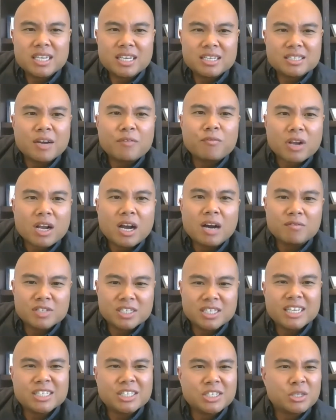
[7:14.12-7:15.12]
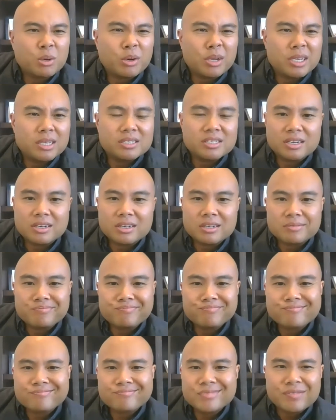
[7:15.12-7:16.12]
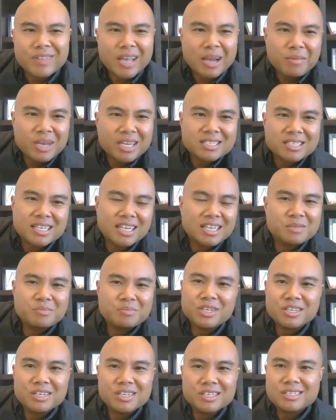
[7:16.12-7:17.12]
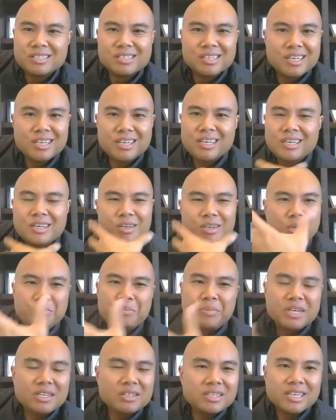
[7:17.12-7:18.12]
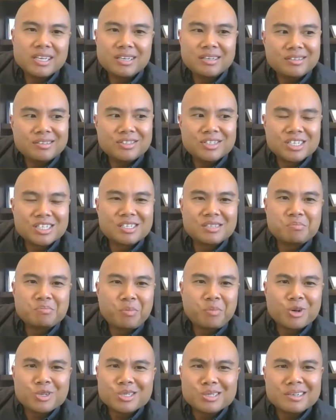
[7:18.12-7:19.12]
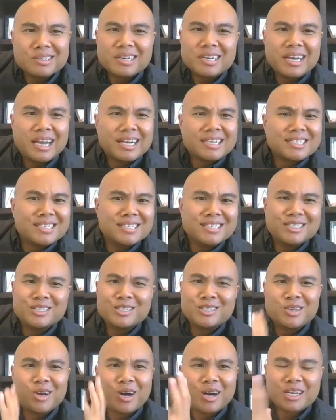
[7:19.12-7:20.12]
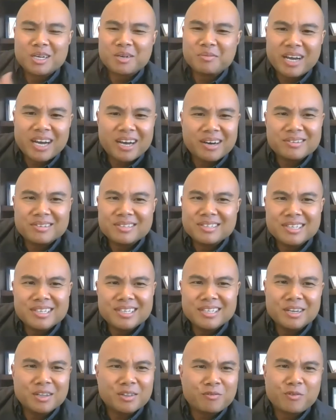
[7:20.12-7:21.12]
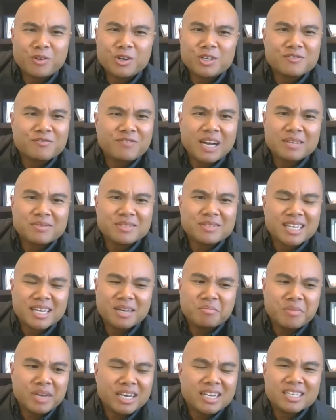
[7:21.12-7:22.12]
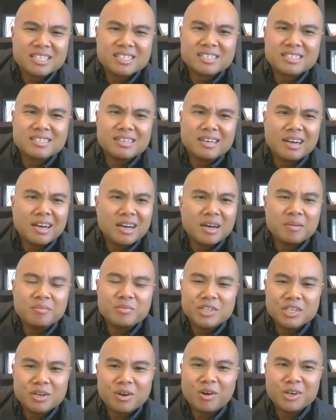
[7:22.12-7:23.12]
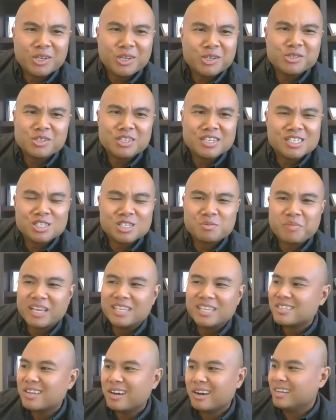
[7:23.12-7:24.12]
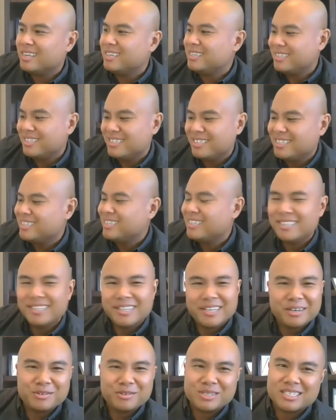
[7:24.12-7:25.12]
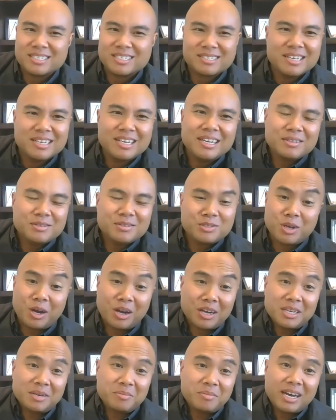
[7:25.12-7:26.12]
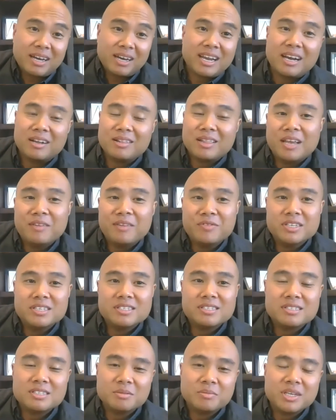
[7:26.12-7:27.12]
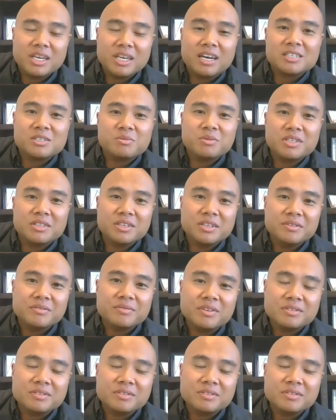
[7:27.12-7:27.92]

Tougher conversations are easier, if that makes sense, because you're building just personal connections. You're talking about, the first 5 to 10 minutes, are usually spent on, just talking about how life is, to be honest with you.